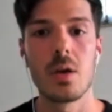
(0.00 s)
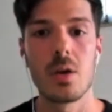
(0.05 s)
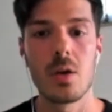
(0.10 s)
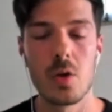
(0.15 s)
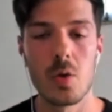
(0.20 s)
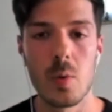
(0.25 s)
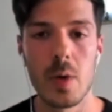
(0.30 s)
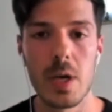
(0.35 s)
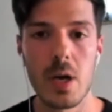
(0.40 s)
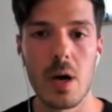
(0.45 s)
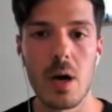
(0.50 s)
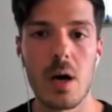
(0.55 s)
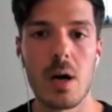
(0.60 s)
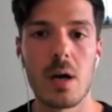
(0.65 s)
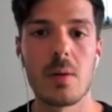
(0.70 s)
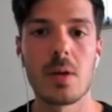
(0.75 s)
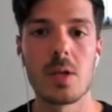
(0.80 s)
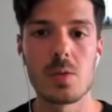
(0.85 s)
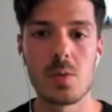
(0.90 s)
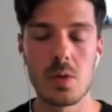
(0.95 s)
who we
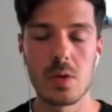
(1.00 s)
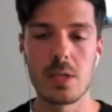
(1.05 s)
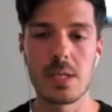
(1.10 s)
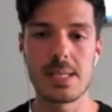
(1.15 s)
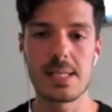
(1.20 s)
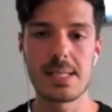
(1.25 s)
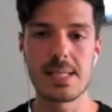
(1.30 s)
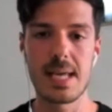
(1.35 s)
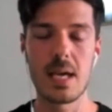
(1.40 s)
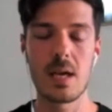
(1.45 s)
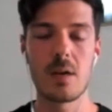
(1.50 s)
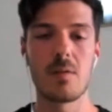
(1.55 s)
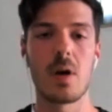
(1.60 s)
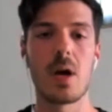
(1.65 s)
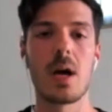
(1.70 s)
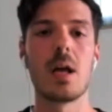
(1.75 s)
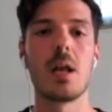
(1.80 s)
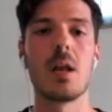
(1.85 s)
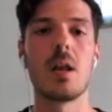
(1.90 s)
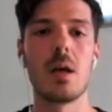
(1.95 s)
are, because we're on a state of
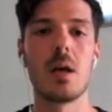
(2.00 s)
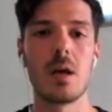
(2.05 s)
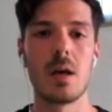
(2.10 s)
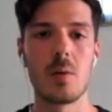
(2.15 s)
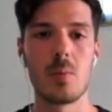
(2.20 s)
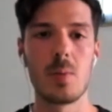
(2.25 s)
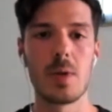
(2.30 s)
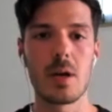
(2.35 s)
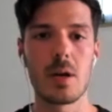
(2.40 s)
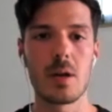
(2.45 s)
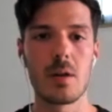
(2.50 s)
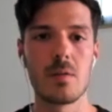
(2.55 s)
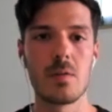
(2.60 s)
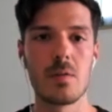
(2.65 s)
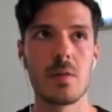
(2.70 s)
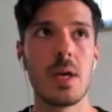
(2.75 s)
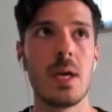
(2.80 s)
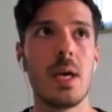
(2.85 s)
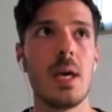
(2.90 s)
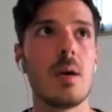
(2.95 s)
high alert and we kind
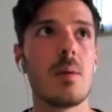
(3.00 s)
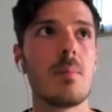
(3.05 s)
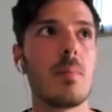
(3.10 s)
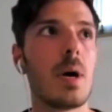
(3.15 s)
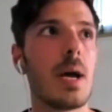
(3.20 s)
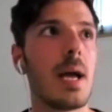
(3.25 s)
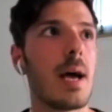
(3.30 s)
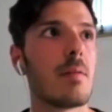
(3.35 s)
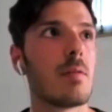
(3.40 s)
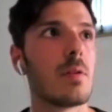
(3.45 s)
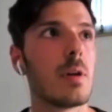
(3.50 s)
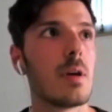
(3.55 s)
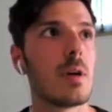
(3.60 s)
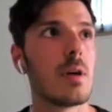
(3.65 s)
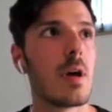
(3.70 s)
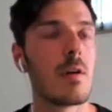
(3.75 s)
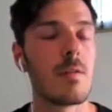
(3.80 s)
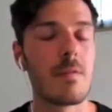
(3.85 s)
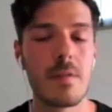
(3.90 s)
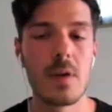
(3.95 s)
of might have
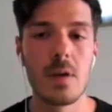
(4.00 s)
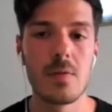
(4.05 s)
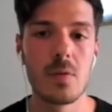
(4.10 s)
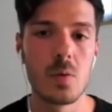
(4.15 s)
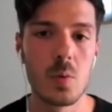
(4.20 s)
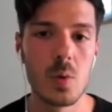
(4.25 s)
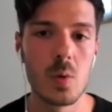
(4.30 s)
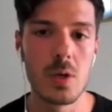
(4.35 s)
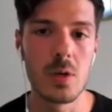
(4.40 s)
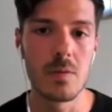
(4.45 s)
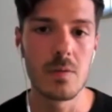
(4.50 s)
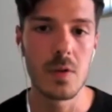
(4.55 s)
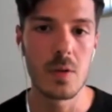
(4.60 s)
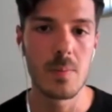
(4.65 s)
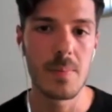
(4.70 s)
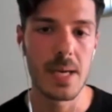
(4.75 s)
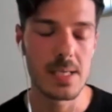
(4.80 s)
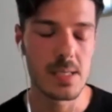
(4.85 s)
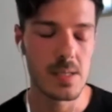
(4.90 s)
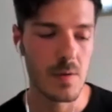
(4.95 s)
a fearful worldview
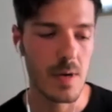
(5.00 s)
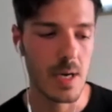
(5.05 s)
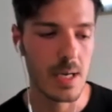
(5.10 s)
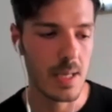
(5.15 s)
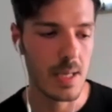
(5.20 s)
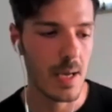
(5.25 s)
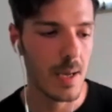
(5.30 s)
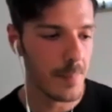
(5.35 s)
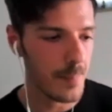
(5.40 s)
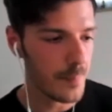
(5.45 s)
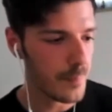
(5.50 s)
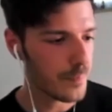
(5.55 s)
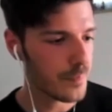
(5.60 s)
based around that.